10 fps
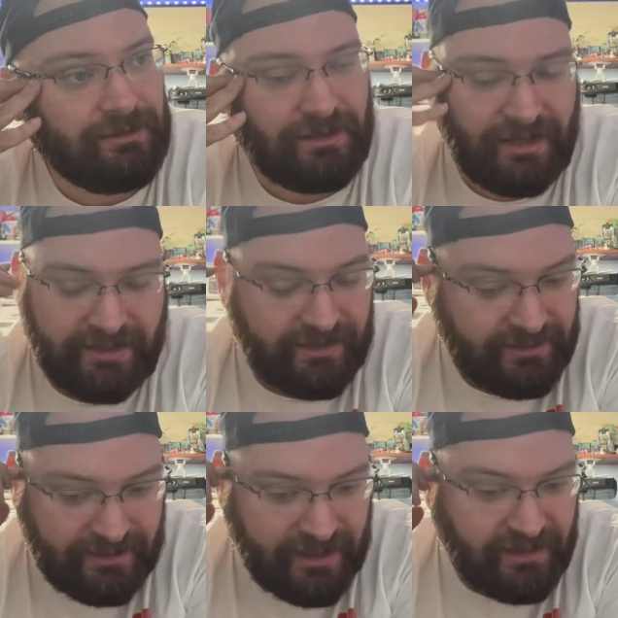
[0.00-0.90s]
Like,
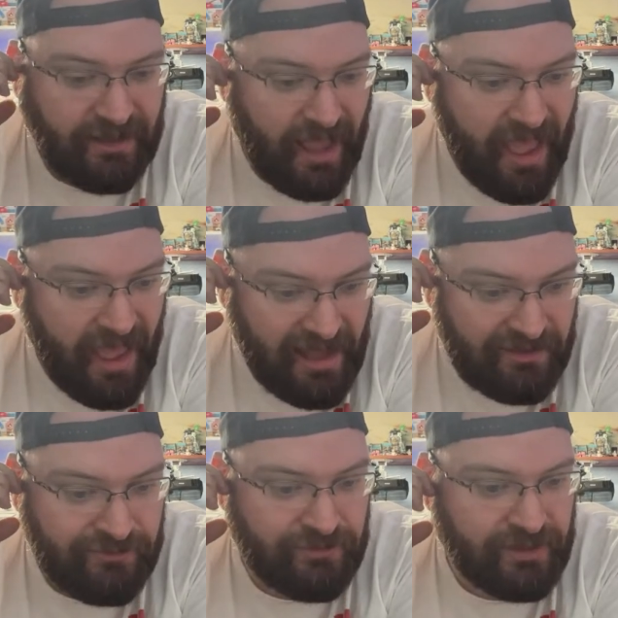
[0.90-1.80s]
in
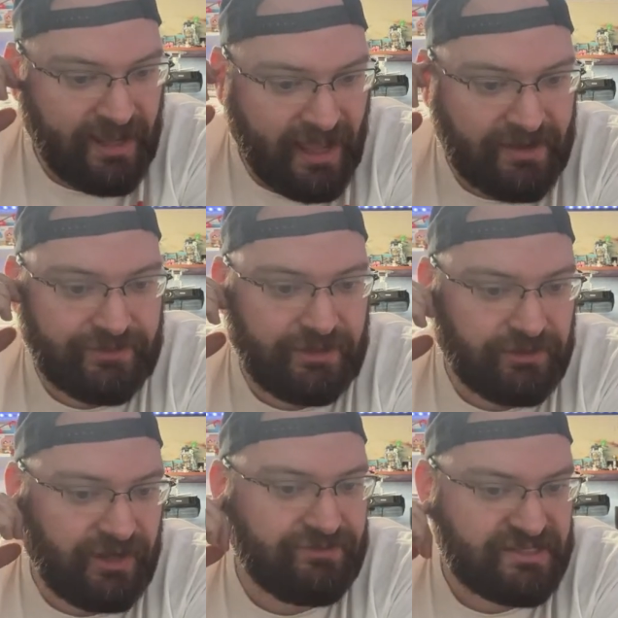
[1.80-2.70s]
every avenue
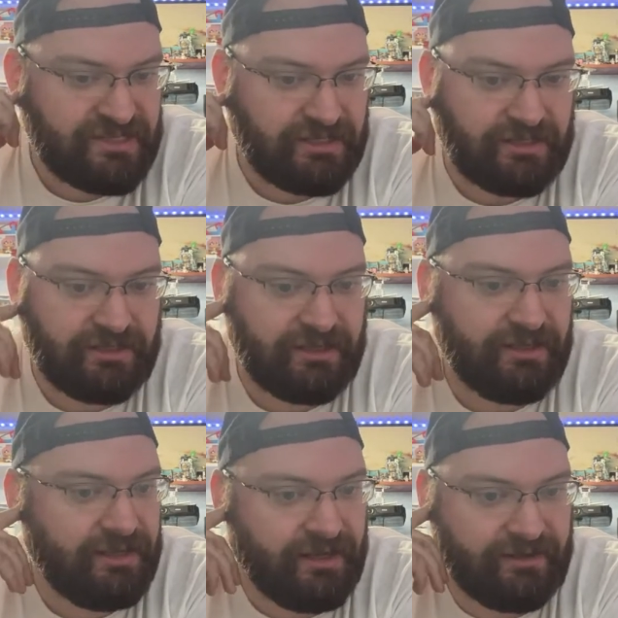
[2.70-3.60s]
I've seen,
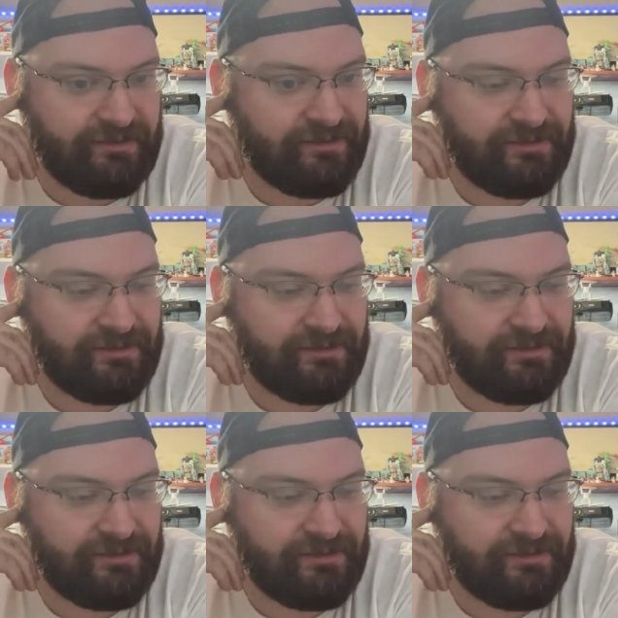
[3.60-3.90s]
it is